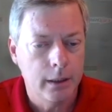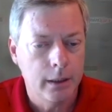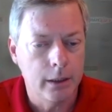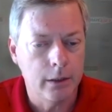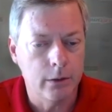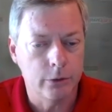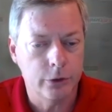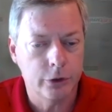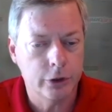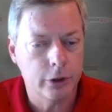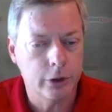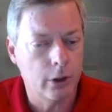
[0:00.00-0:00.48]

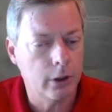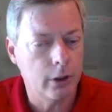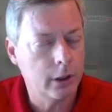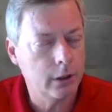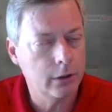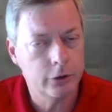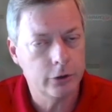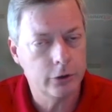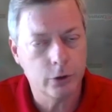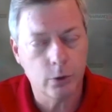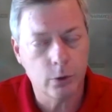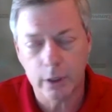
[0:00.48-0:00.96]
You know,
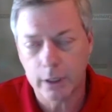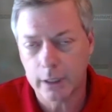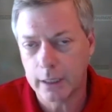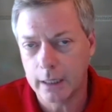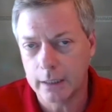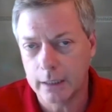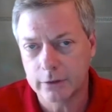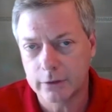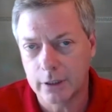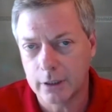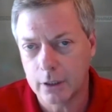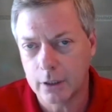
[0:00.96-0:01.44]

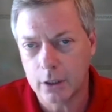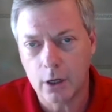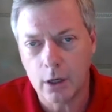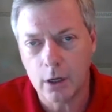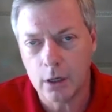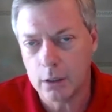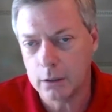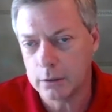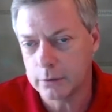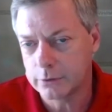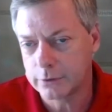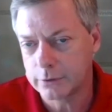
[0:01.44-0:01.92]
shortcuts can
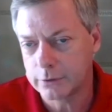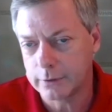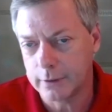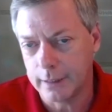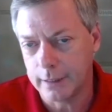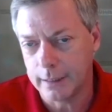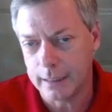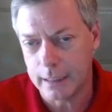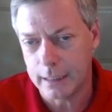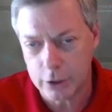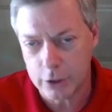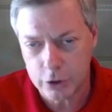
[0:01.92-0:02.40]
cause
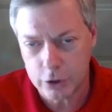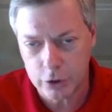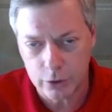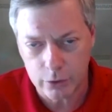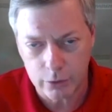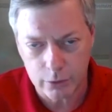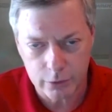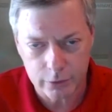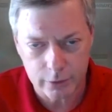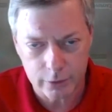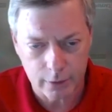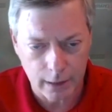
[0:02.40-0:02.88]

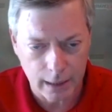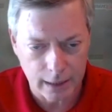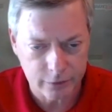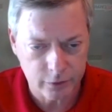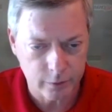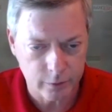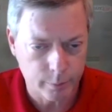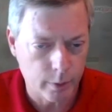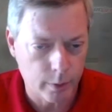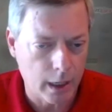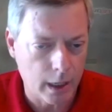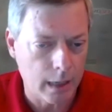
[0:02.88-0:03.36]
issues and
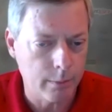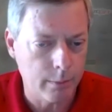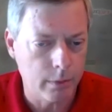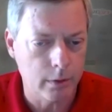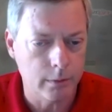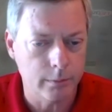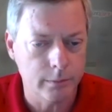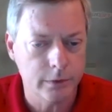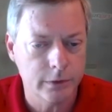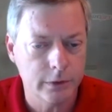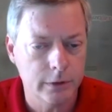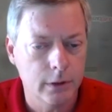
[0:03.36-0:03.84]
lots of
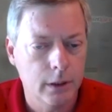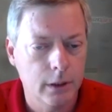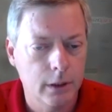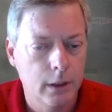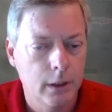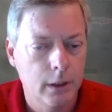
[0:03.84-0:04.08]
problems